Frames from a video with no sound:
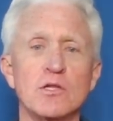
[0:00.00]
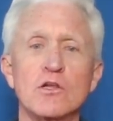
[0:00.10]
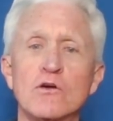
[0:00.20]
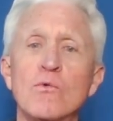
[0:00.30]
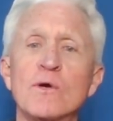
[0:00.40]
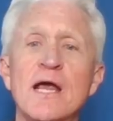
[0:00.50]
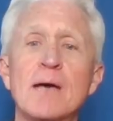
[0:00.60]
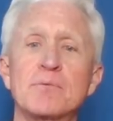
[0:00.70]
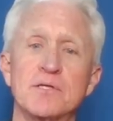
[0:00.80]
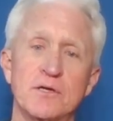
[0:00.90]
But at what
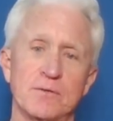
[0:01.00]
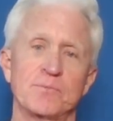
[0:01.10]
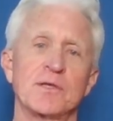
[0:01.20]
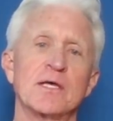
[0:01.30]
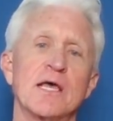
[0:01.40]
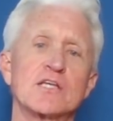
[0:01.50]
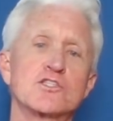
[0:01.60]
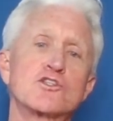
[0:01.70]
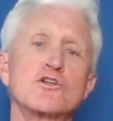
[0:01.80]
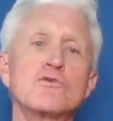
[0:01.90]
happened here.
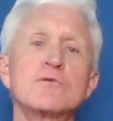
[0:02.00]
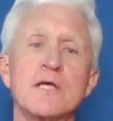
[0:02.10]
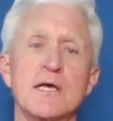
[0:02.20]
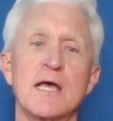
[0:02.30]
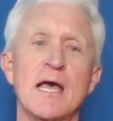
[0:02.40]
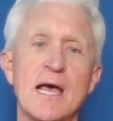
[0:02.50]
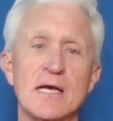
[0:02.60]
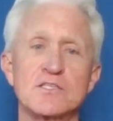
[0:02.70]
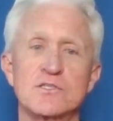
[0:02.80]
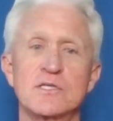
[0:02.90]
As soon
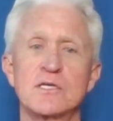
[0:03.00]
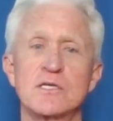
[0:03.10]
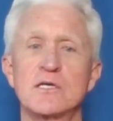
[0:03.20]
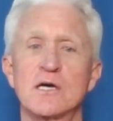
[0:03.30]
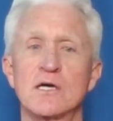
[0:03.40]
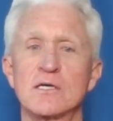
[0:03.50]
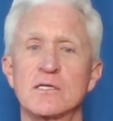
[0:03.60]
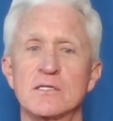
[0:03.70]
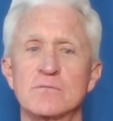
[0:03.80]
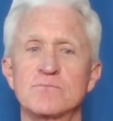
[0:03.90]
as the uh,
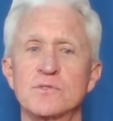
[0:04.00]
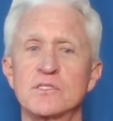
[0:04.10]
uh